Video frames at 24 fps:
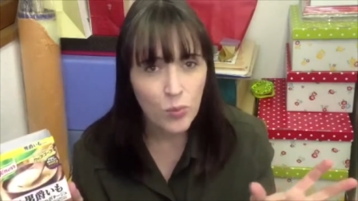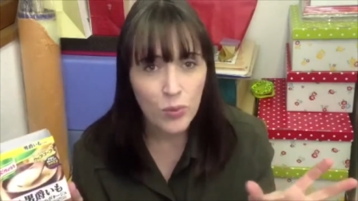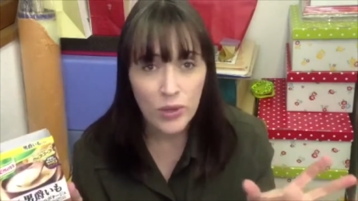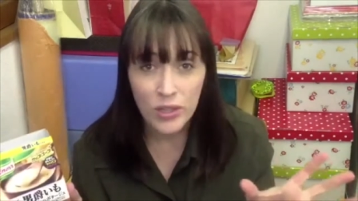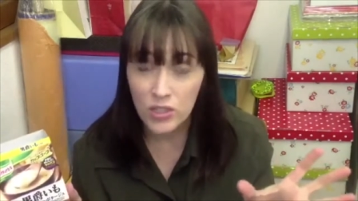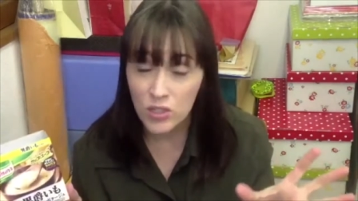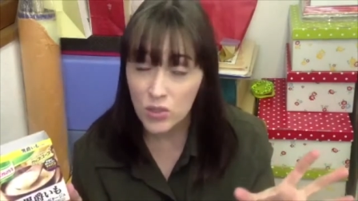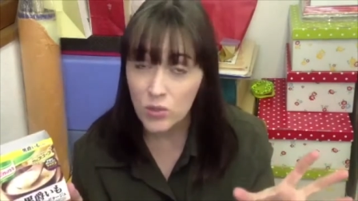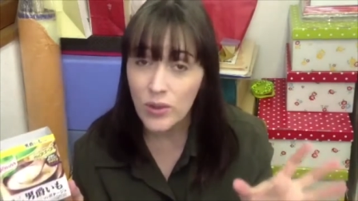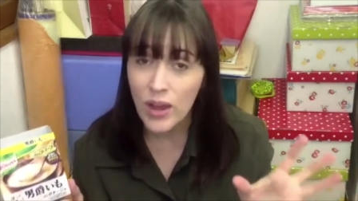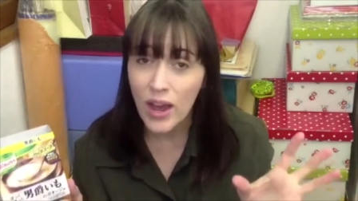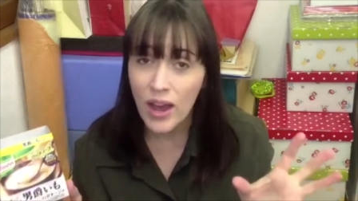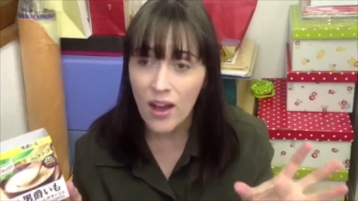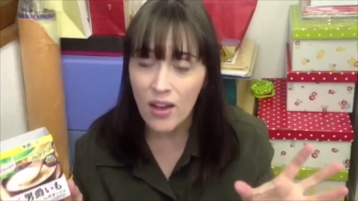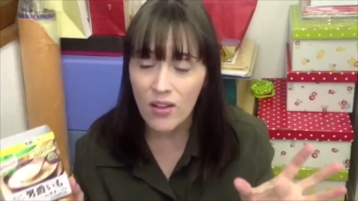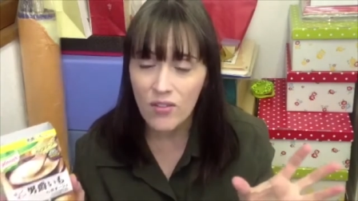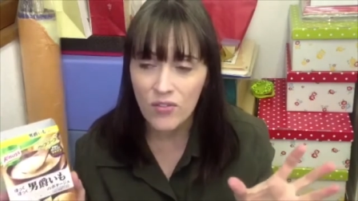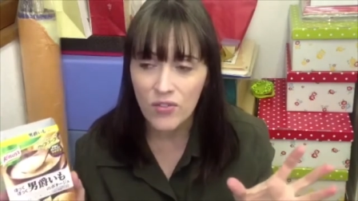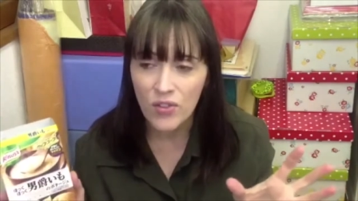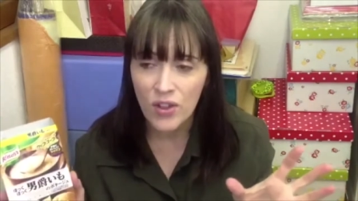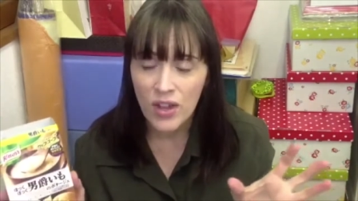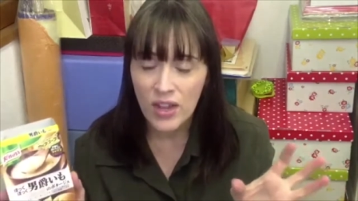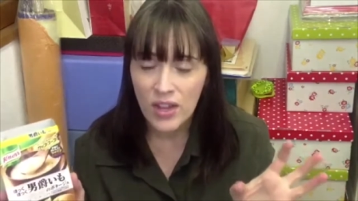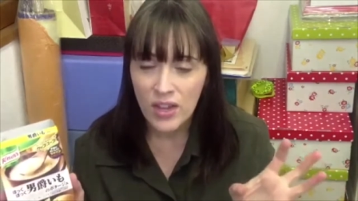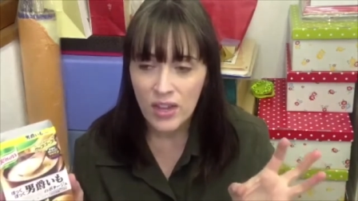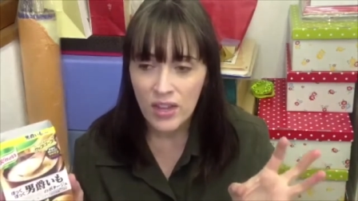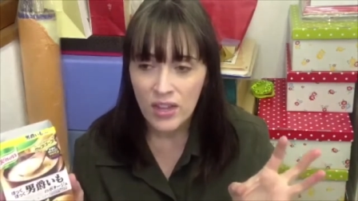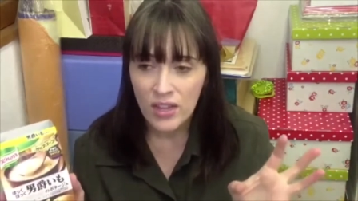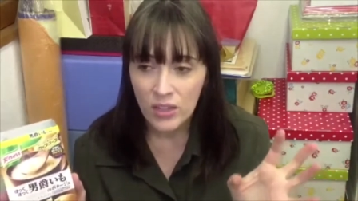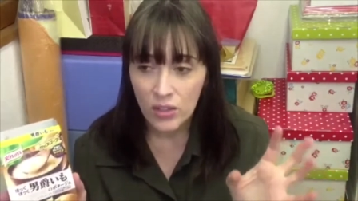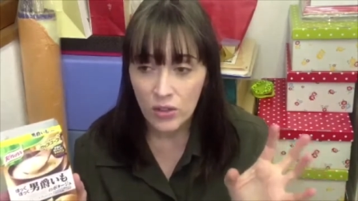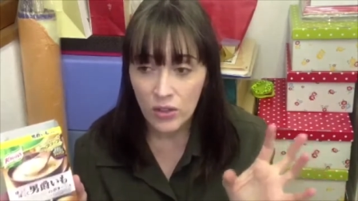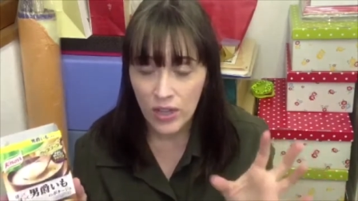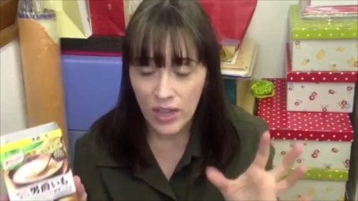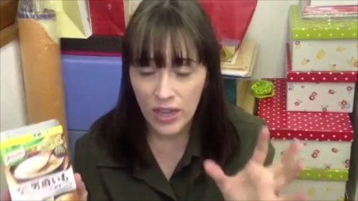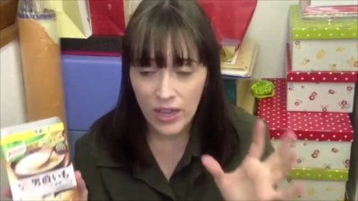We do have,
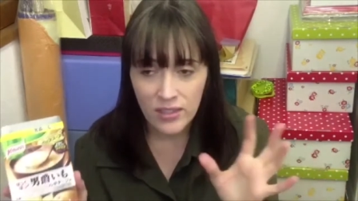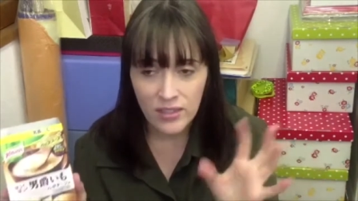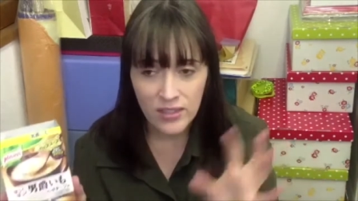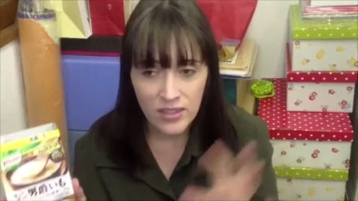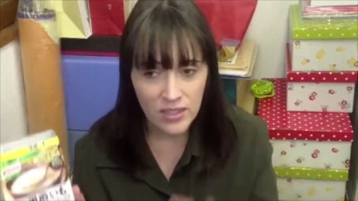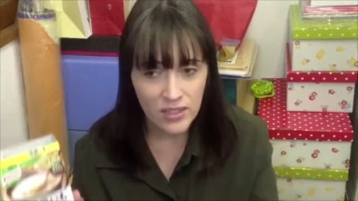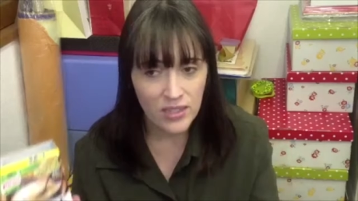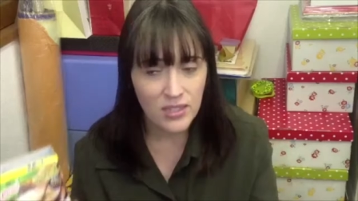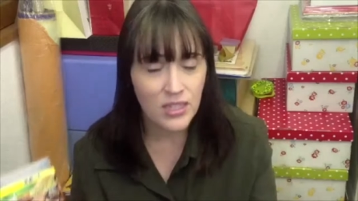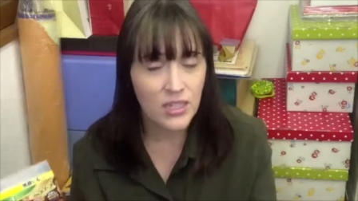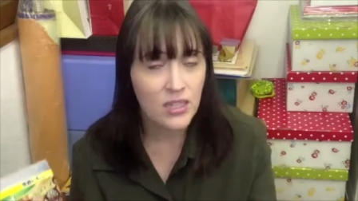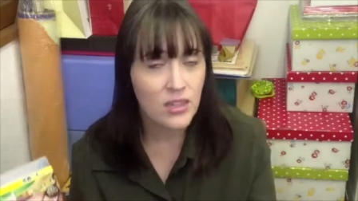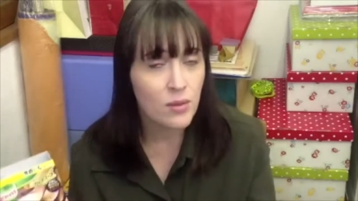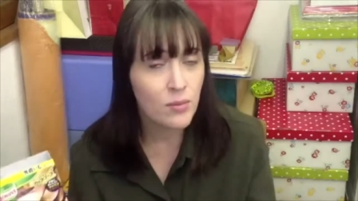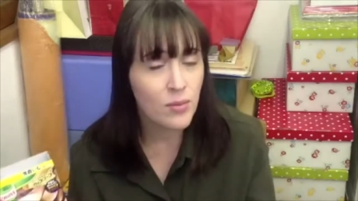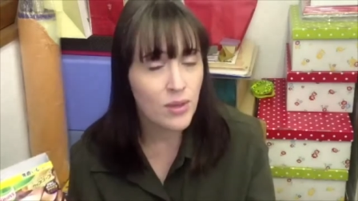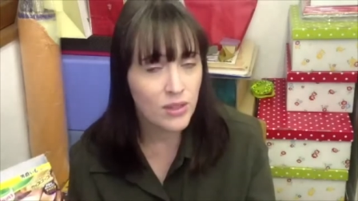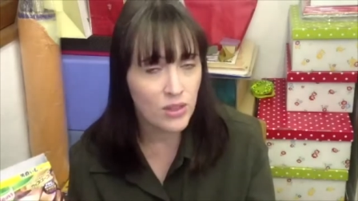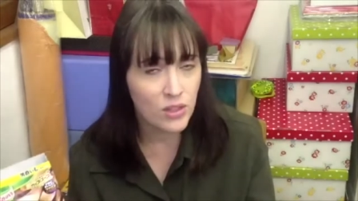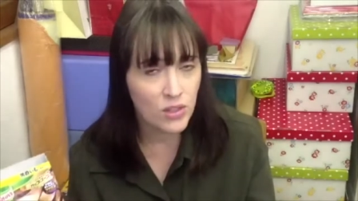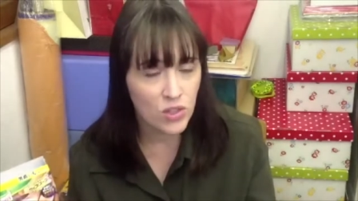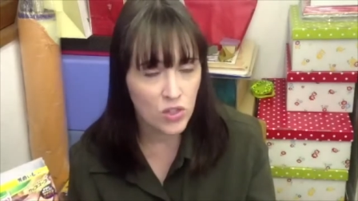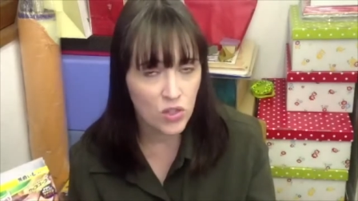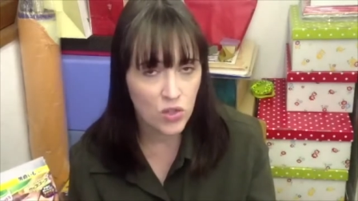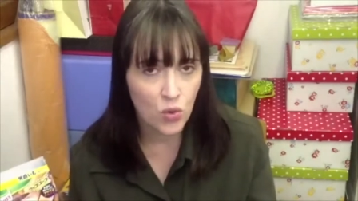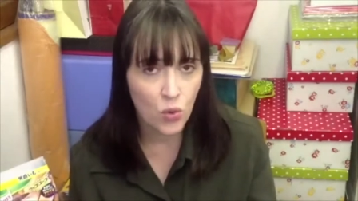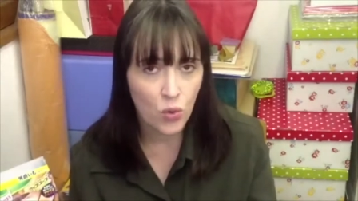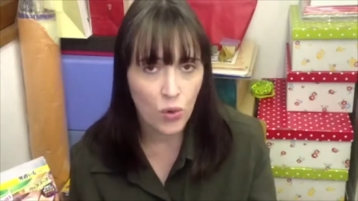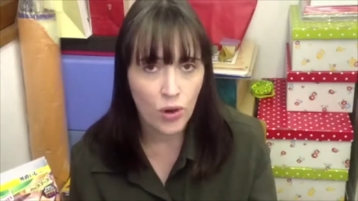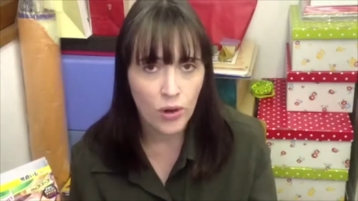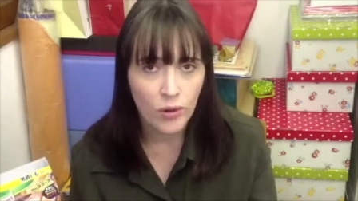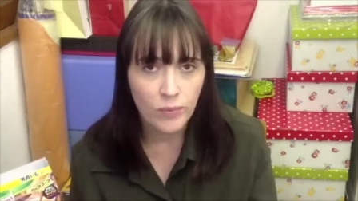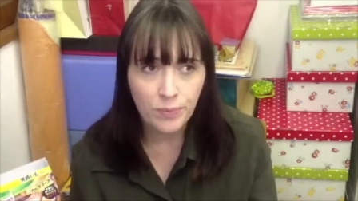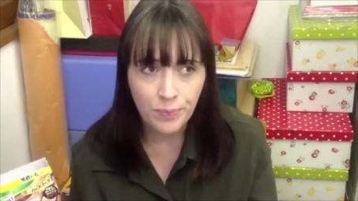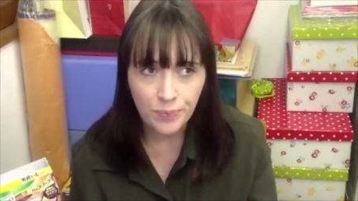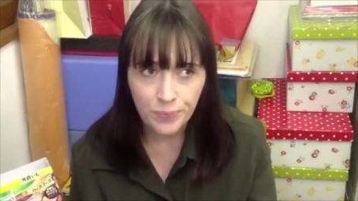you can see them at the
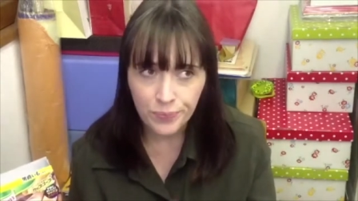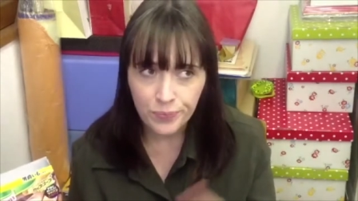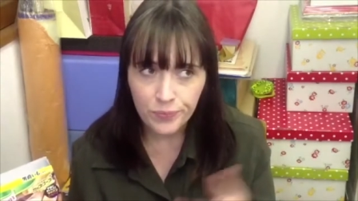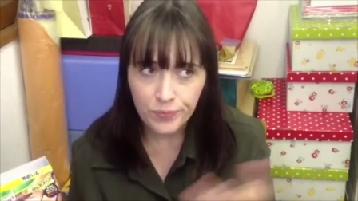store,